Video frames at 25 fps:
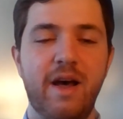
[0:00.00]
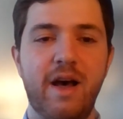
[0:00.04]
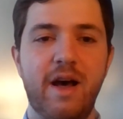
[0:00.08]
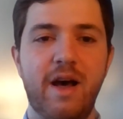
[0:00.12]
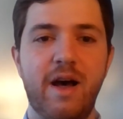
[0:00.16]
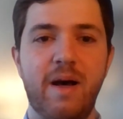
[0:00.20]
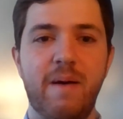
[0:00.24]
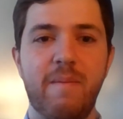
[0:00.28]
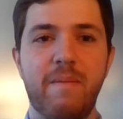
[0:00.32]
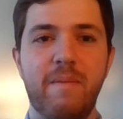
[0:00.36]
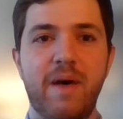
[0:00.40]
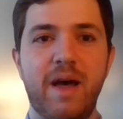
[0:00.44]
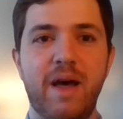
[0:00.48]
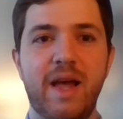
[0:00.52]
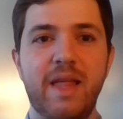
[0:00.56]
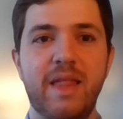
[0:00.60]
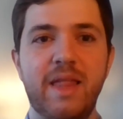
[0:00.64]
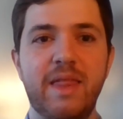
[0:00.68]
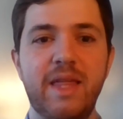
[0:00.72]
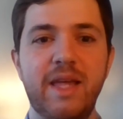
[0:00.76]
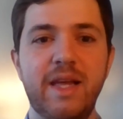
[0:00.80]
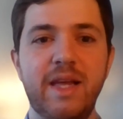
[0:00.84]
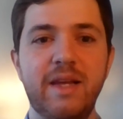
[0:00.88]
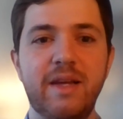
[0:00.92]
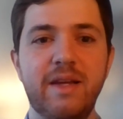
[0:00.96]
I
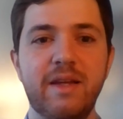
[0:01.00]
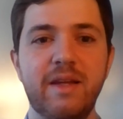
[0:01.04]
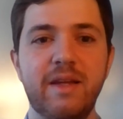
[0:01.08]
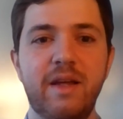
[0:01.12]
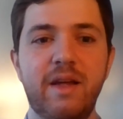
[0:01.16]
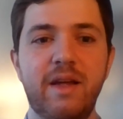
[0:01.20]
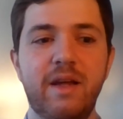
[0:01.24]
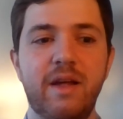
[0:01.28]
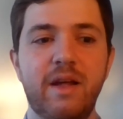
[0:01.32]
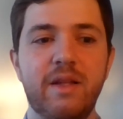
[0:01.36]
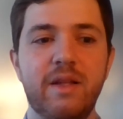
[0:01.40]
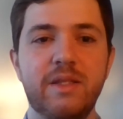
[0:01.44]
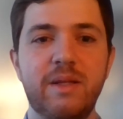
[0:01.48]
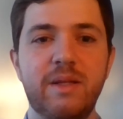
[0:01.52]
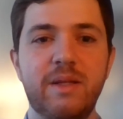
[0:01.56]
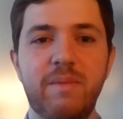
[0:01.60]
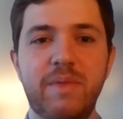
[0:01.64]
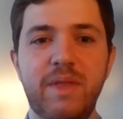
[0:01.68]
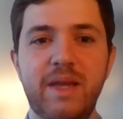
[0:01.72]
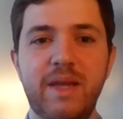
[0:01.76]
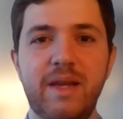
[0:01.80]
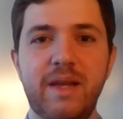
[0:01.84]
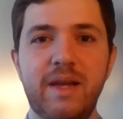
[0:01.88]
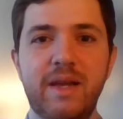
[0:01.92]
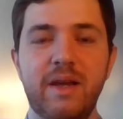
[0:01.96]
think
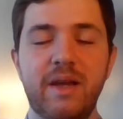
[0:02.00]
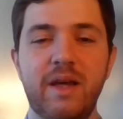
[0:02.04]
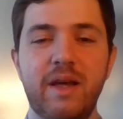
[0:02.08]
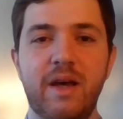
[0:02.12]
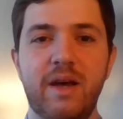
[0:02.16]
something